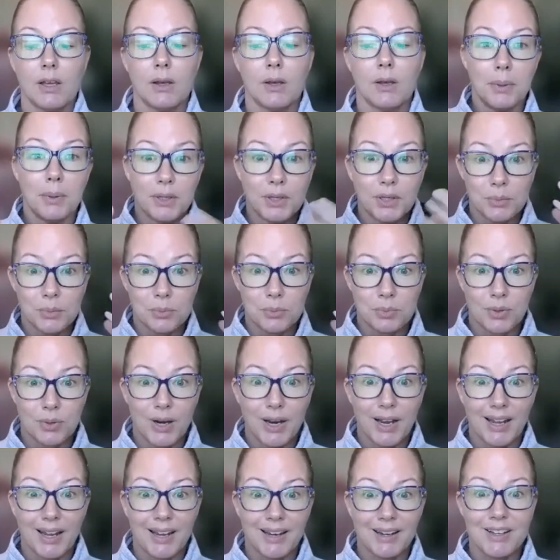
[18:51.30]
But your
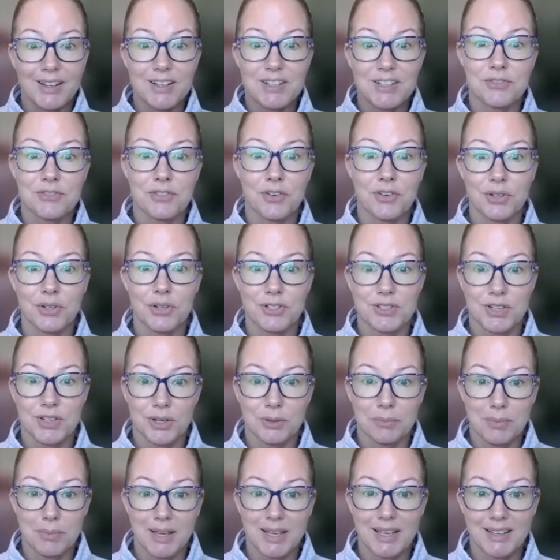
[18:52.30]
brain is focused
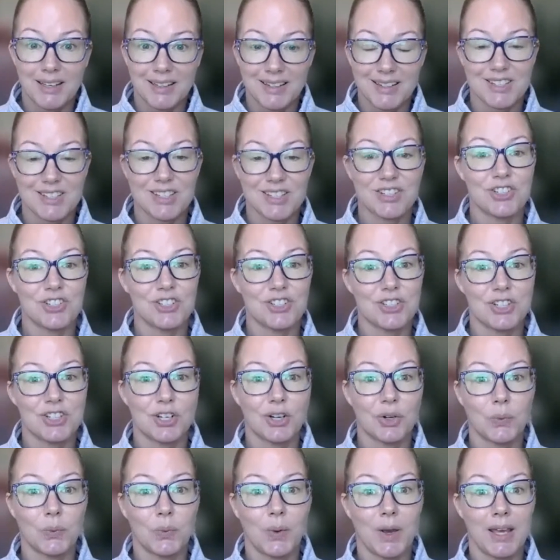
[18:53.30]
on making decisions
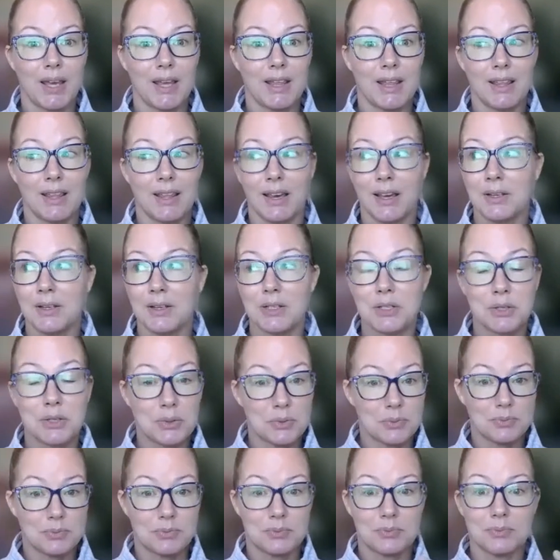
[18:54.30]
in a way that
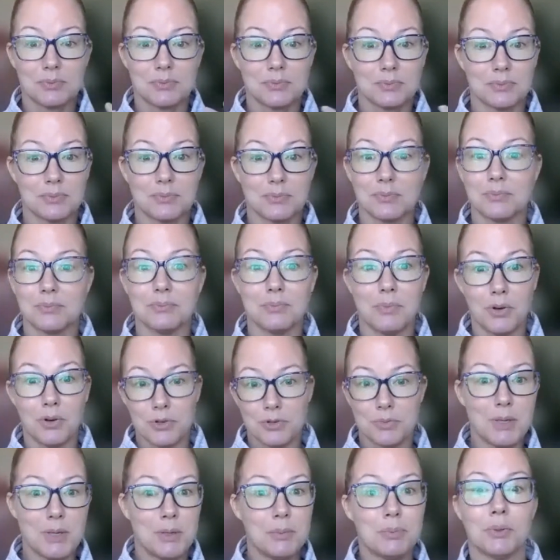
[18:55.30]

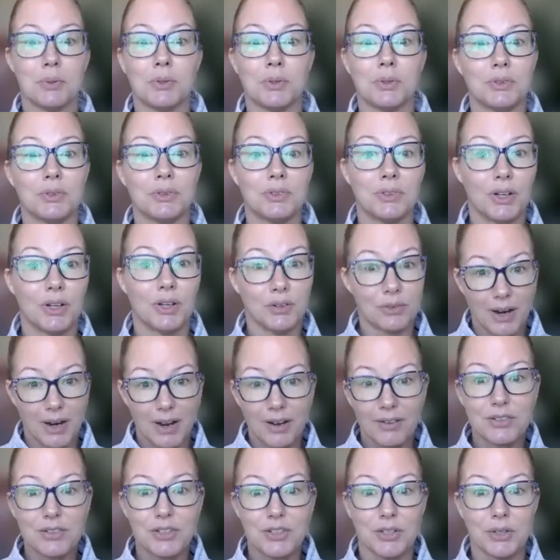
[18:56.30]
most people
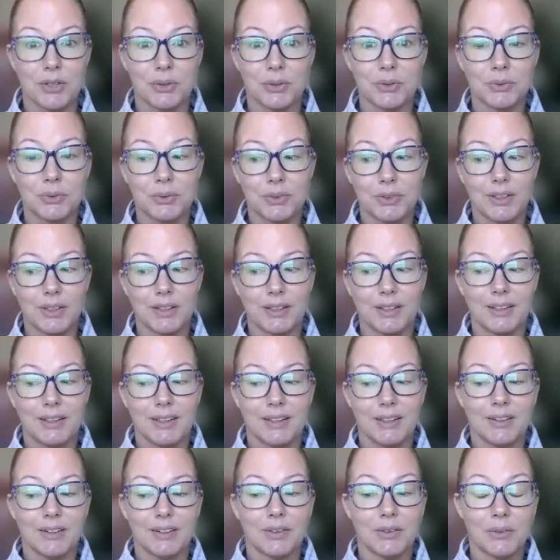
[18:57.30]
around you
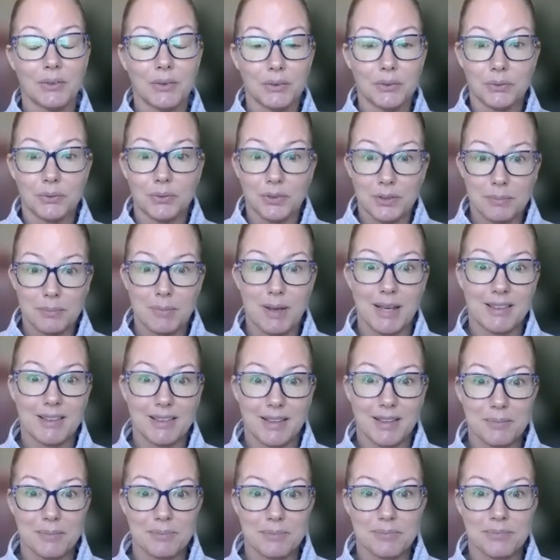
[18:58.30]
would make
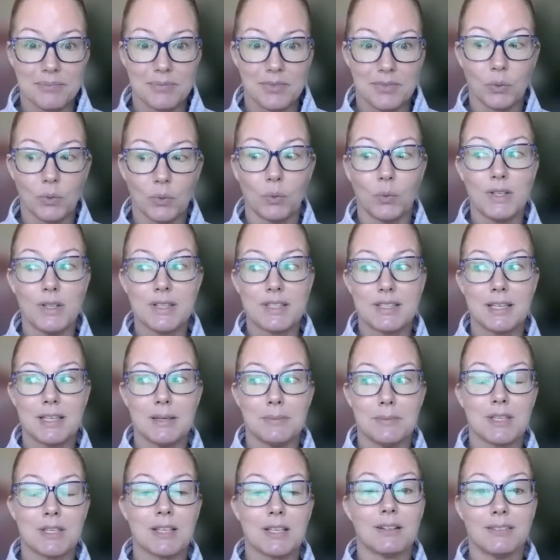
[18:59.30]
them. What seems